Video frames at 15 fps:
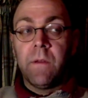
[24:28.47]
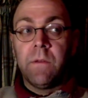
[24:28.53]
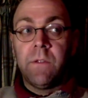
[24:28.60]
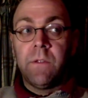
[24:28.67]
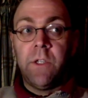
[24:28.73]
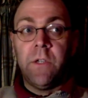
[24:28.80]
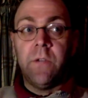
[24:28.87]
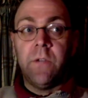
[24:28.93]

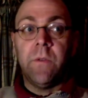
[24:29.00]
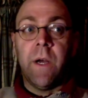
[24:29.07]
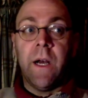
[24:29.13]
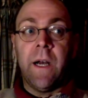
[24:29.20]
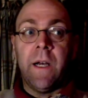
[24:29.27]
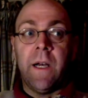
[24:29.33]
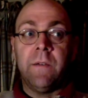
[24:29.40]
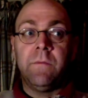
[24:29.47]

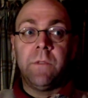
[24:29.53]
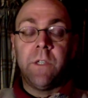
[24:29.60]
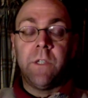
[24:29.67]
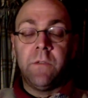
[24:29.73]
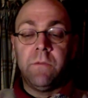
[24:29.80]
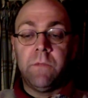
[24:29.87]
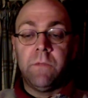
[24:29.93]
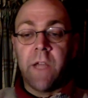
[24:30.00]
to
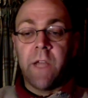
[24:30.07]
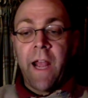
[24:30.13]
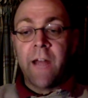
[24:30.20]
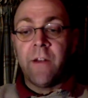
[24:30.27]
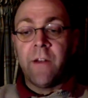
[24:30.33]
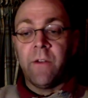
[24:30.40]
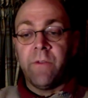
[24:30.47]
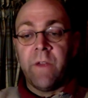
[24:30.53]

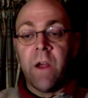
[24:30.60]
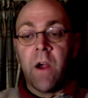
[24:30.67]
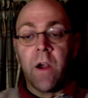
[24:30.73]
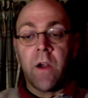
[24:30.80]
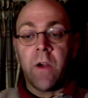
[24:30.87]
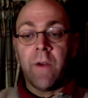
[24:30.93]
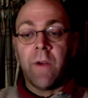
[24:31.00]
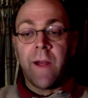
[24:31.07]
handle
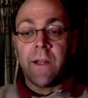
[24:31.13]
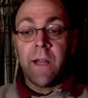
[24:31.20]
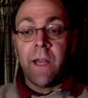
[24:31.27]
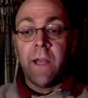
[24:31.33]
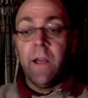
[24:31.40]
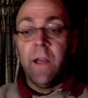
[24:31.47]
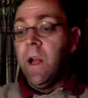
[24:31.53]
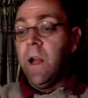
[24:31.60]
VR correctly.
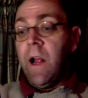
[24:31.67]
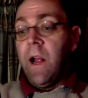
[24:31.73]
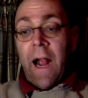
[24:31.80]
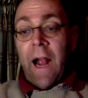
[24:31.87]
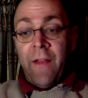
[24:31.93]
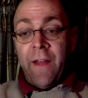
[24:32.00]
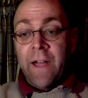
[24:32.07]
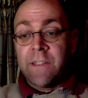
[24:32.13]

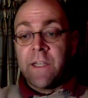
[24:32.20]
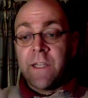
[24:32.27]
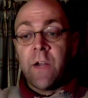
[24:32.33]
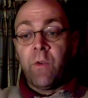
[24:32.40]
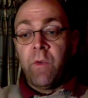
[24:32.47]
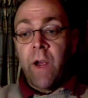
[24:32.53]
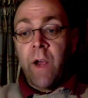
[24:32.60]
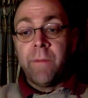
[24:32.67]
And that's an
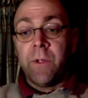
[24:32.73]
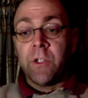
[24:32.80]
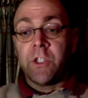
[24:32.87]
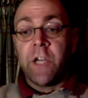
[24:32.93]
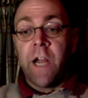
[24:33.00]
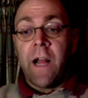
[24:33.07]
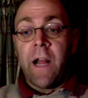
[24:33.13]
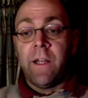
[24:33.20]
incredible
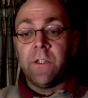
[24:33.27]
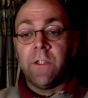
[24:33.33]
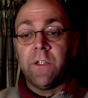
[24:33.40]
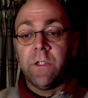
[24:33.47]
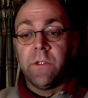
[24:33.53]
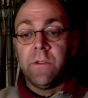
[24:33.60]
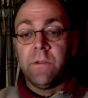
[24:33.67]
challenge.